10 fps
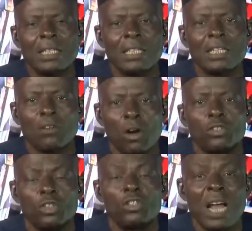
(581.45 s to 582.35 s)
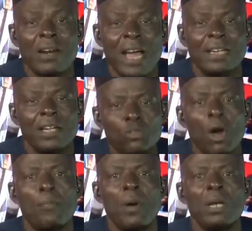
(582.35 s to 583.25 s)
his constitutional right to
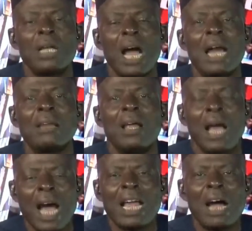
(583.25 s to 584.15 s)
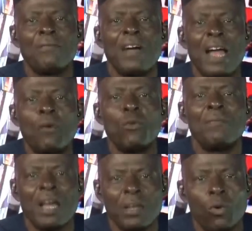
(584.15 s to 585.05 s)
appoint and hire and fire
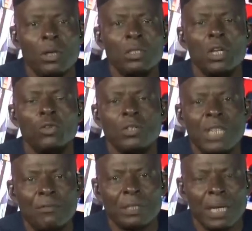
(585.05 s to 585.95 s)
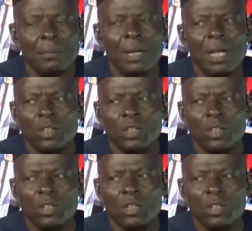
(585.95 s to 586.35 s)
whoever he wants to serve with him.